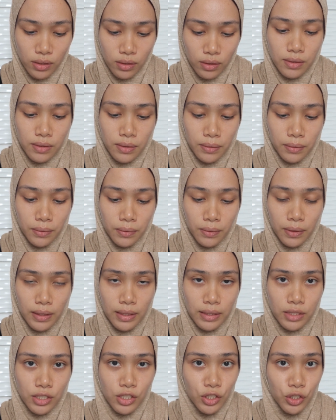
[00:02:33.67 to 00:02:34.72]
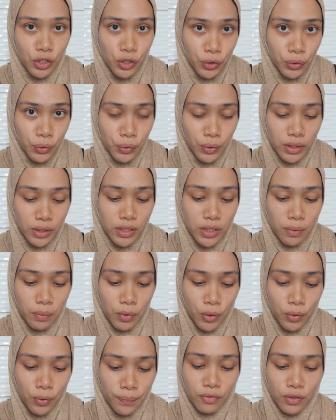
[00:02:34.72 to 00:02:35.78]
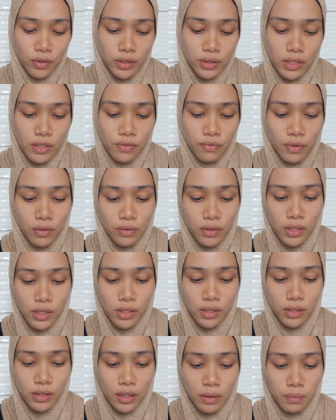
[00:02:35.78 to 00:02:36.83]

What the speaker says: So let's do a demo for this foundation.